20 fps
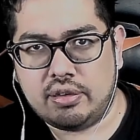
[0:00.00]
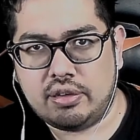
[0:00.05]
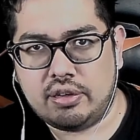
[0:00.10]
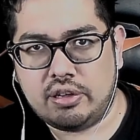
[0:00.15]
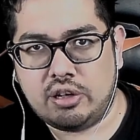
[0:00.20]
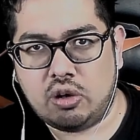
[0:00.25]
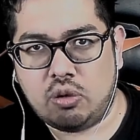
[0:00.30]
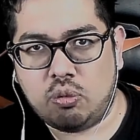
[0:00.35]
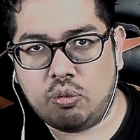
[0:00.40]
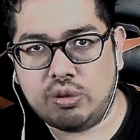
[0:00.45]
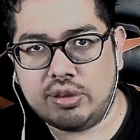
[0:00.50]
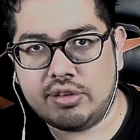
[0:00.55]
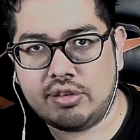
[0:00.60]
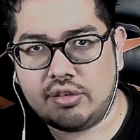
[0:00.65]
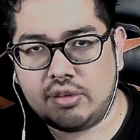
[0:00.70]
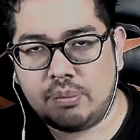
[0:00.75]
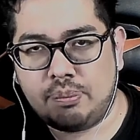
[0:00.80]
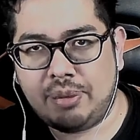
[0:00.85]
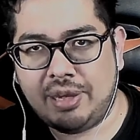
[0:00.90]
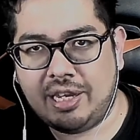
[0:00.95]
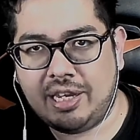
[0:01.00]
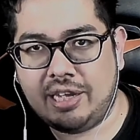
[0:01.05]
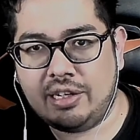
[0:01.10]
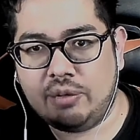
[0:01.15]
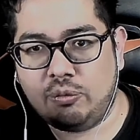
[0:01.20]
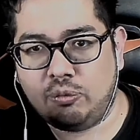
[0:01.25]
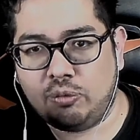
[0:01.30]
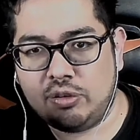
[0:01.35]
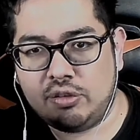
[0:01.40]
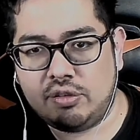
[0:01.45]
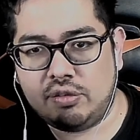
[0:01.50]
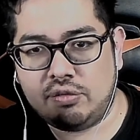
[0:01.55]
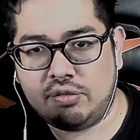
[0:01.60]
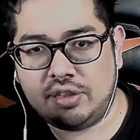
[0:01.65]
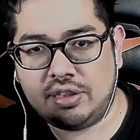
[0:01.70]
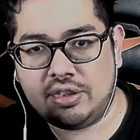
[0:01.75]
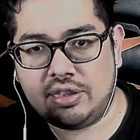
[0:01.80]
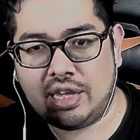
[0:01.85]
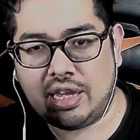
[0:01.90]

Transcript: You know, once the pain and once you've seen